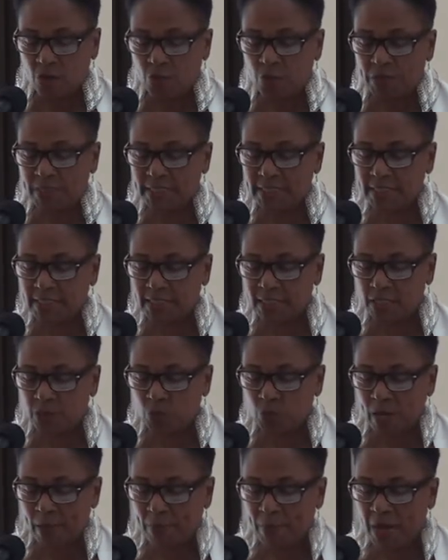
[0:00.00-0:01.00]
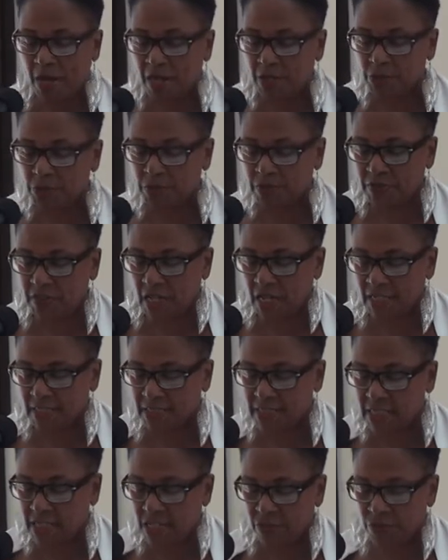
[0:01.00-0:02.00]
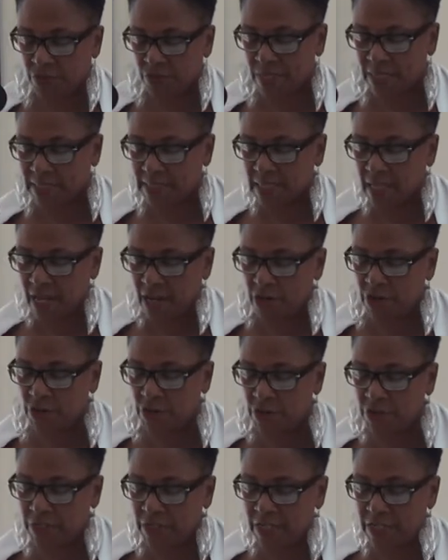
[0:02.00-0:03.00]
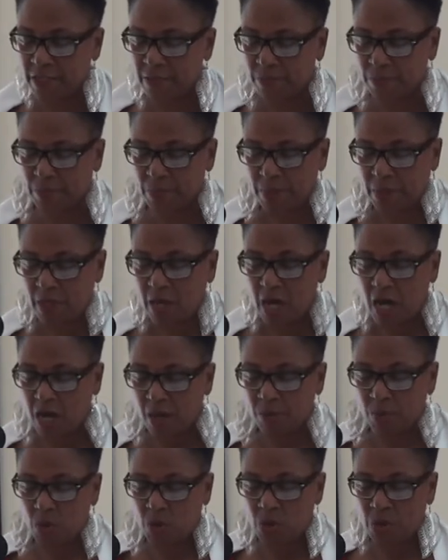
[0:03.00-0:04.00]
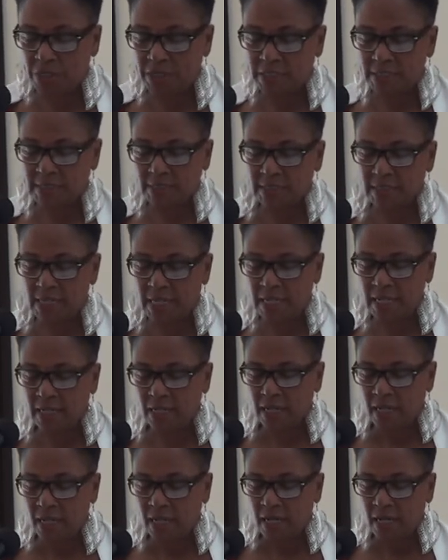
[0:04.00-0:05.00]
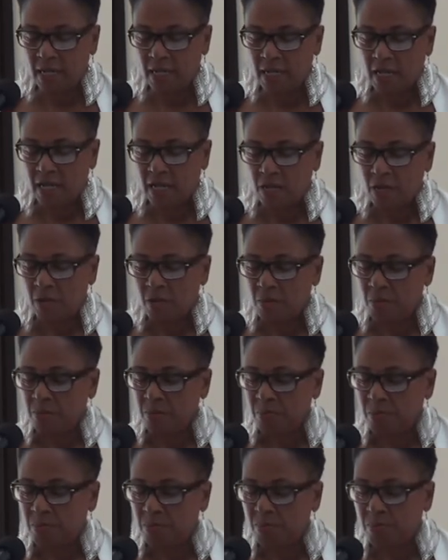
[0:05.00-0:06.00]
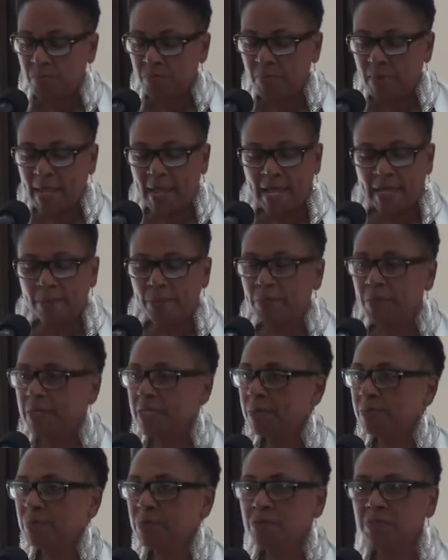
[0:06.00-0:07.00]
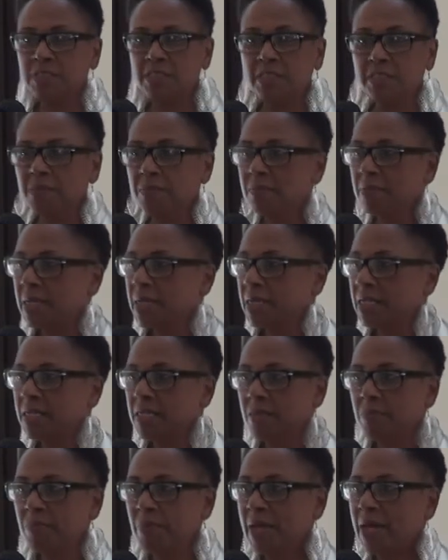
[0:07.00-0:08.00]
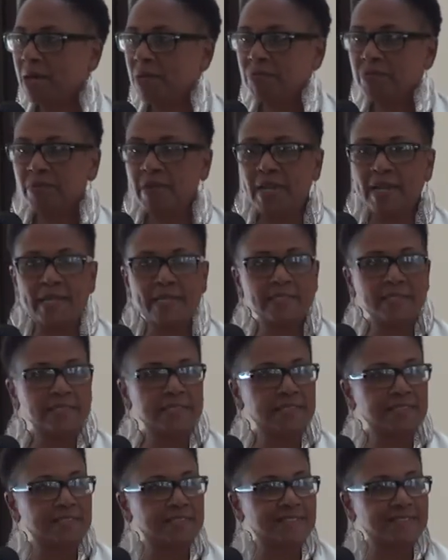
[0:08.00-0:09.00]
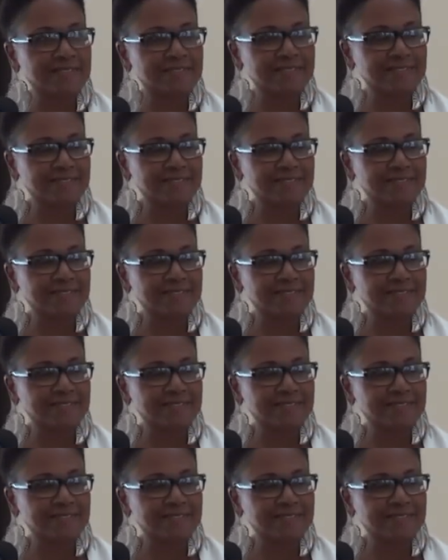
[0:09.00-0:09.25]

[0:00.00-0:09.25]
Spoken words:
Recently, while pondering the idea of race, I heard a hip-hop artist state, Black people didn't make it about race.